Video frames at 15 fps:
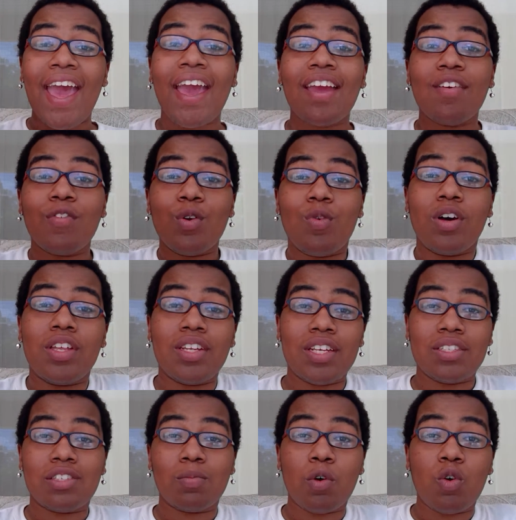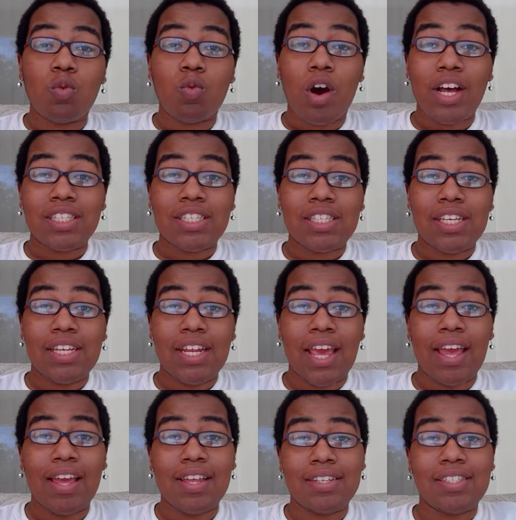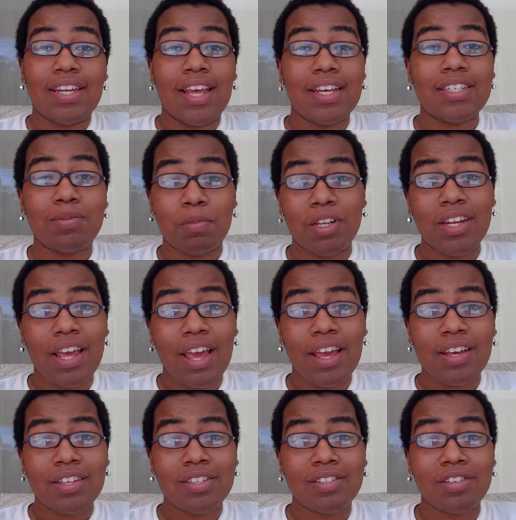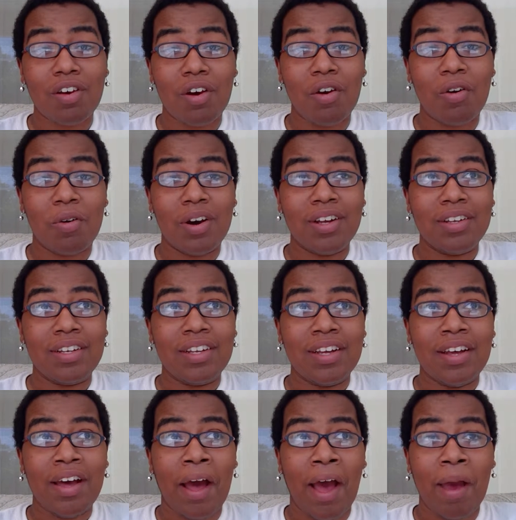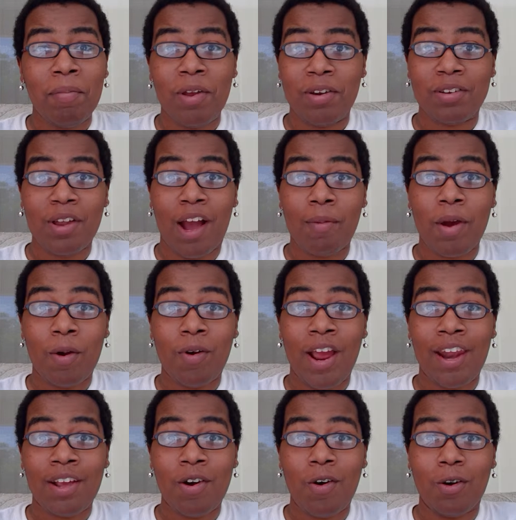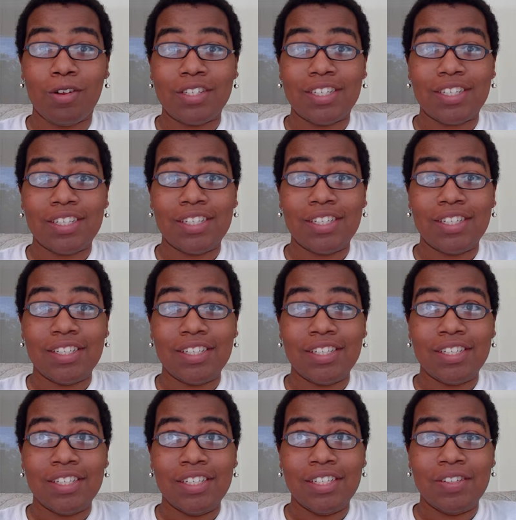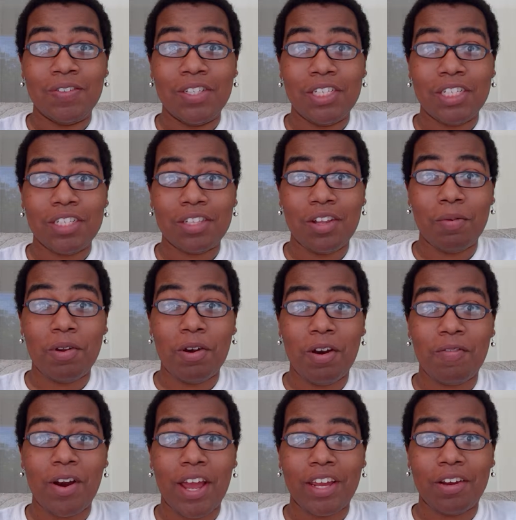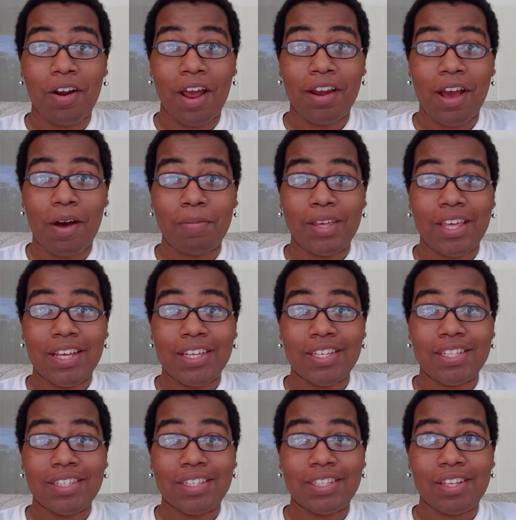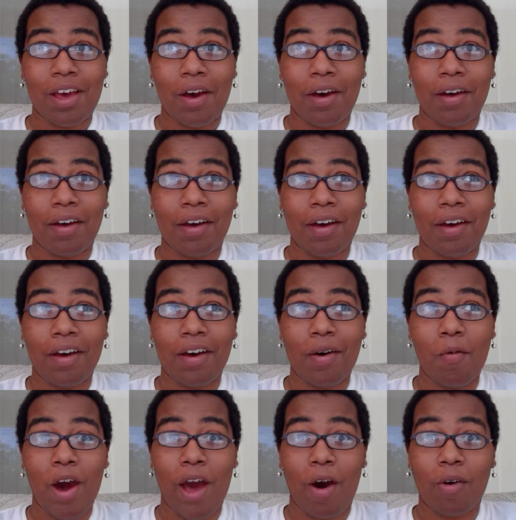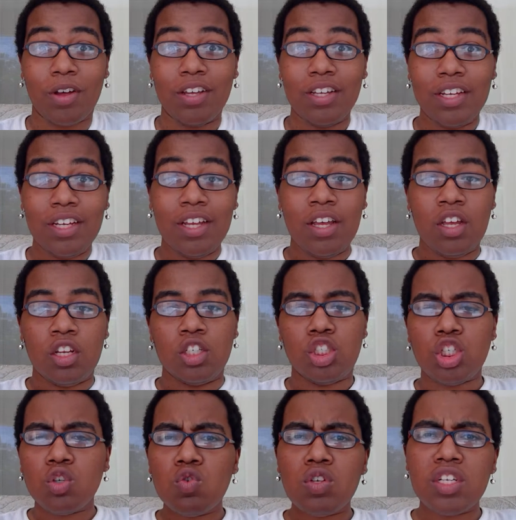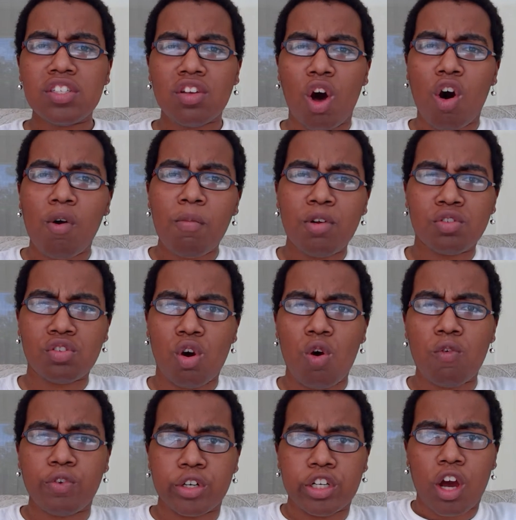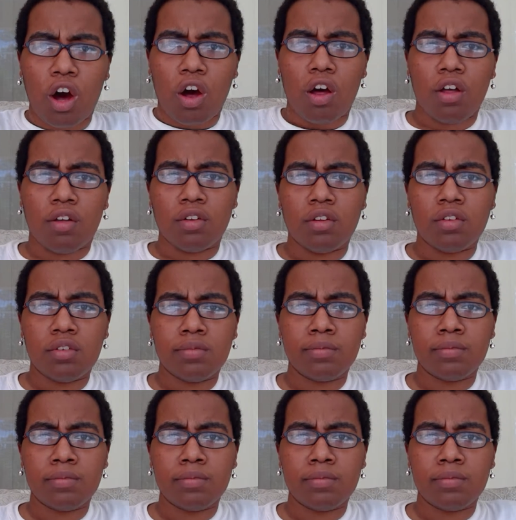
Hey everyone, it's Cimone Watson, and today is Monday, so I'm here to talk about writing goals, which is a little bit nerve wracking right now because, uh, wow. June is almost over, y'all.